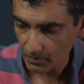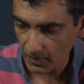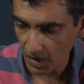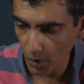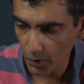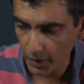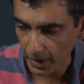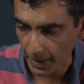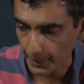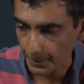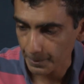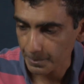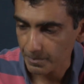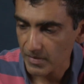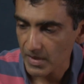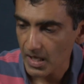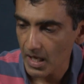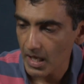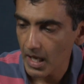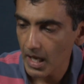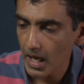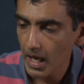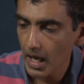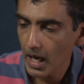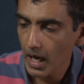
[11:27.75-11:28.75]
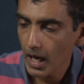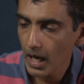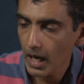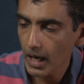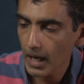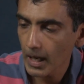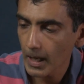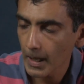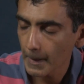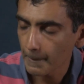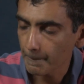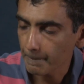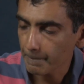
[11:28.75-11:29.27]
Okay.
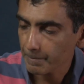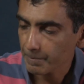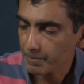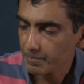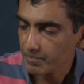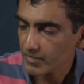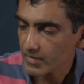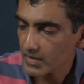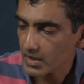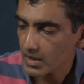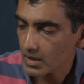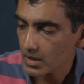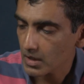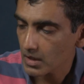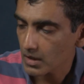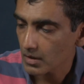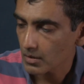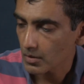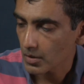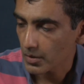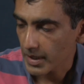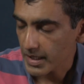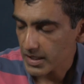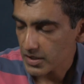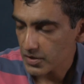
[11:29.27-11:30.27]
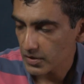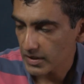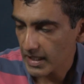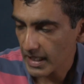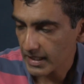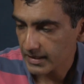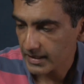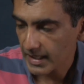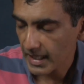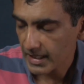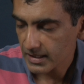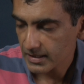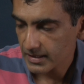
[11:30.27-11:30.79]
Um, all right, so
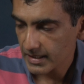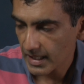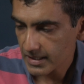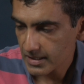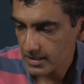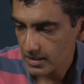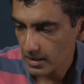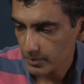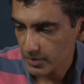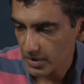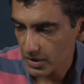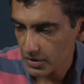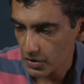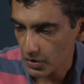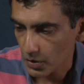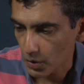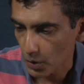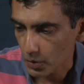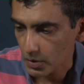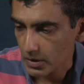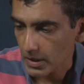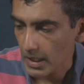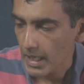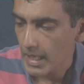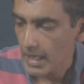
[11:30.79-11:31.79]
that, that, that's something to note.